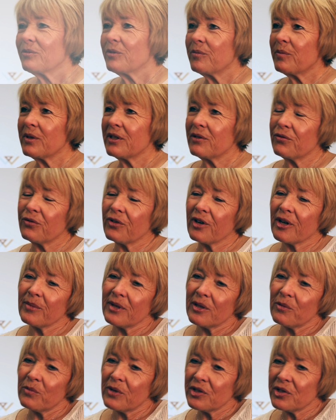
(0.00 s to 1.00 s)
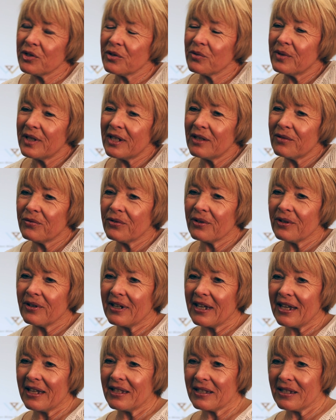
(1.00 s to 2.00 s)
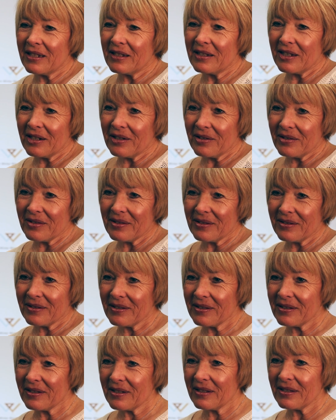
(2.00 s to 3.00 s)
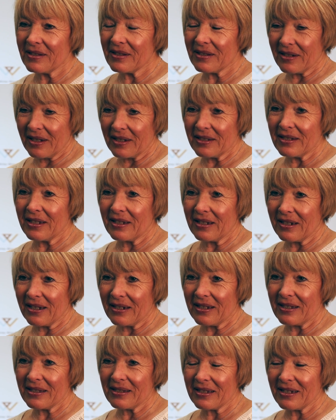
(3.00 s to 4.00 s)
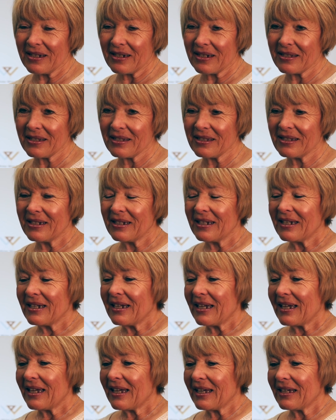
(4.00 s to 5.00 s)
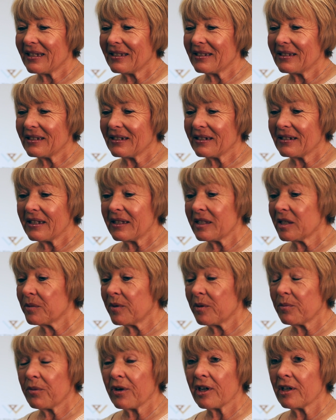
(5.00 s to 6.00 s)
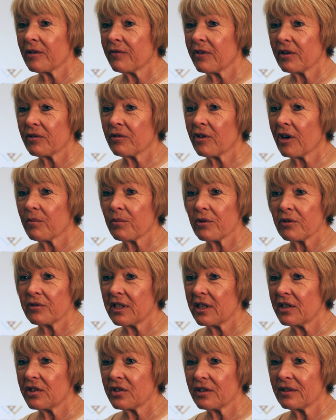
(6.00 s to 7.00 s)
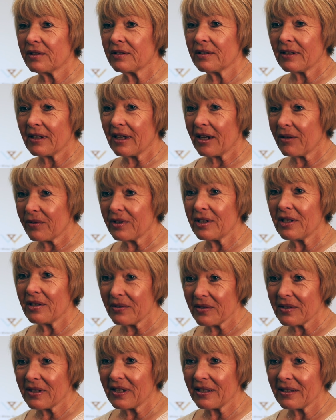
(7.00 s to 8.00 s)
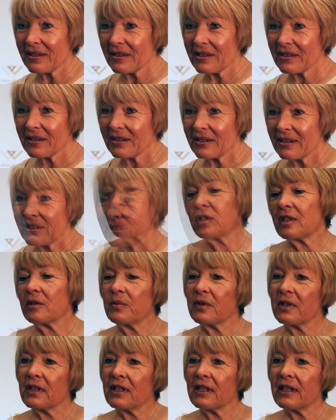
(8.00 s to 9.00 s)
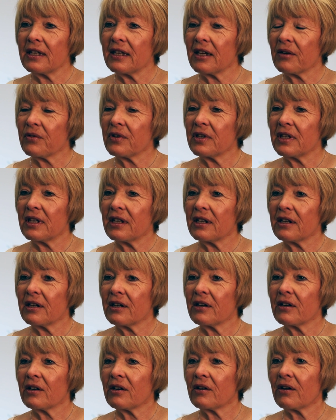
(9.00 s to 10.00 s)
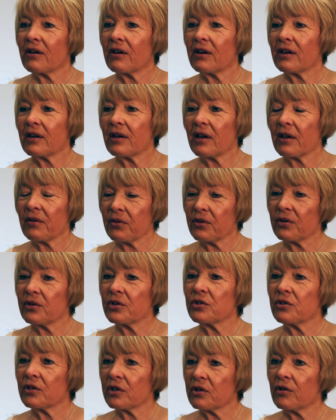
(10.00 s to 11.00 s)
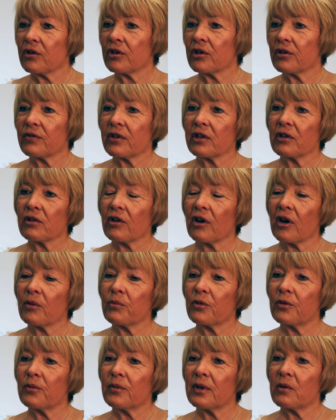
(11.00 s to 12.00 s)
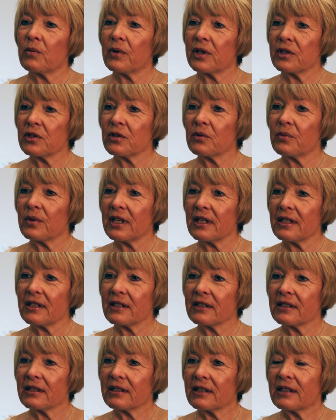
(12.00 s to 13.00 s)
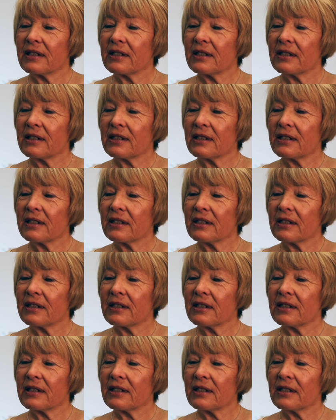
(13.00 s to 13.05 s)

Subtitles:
We've been farming winter wheat for 18 years, since 1996, and it's been part of our crop rotation every year since. Typically every year a third to a quarter of our crop would be winter wheat,